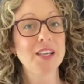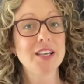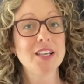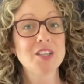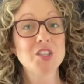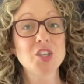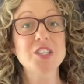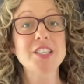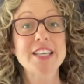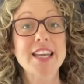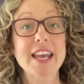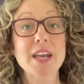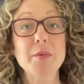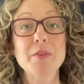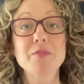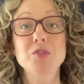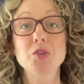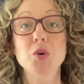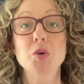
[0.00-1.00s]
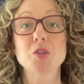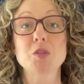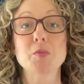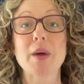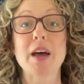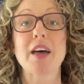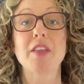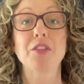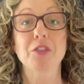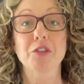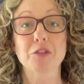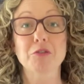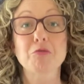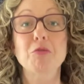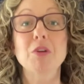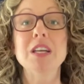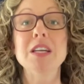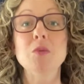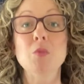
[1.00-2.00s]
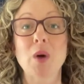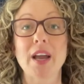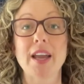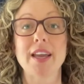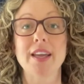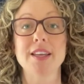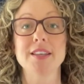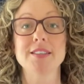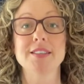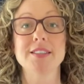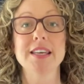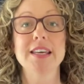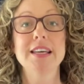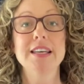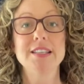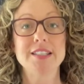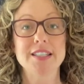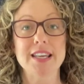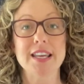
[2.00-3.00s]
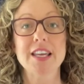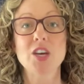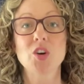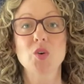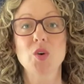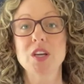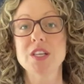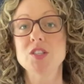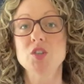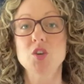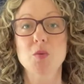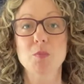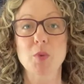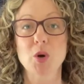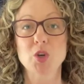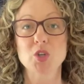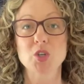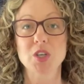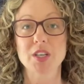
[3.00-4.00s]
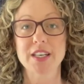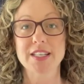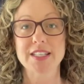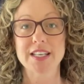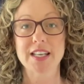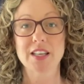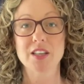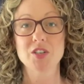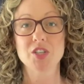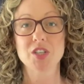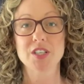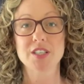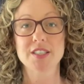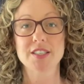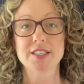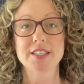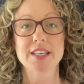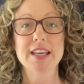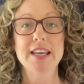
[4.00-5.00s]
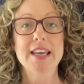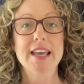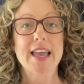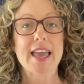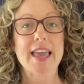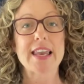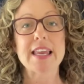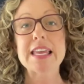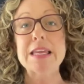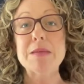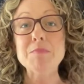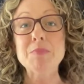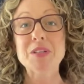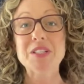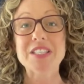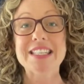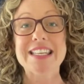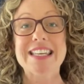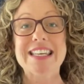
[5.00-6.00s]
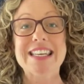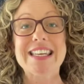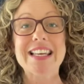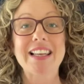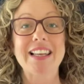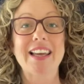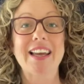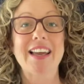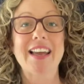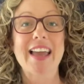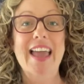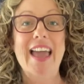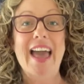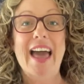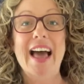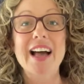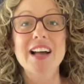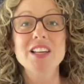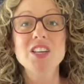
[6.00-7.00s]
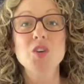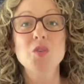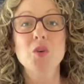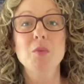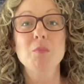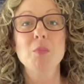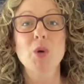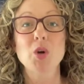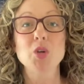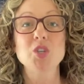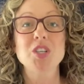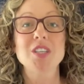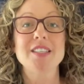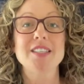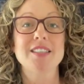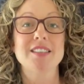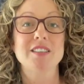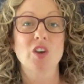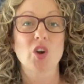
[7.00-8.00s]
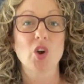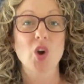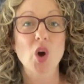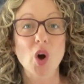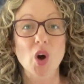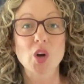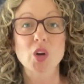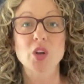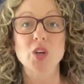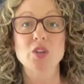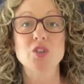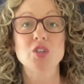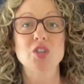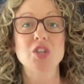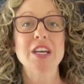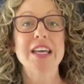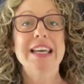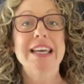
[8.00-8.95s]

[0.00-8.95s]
So today we've talked about 3 ways to increase your emotional intelligence, and in particular, how your emotions as a coach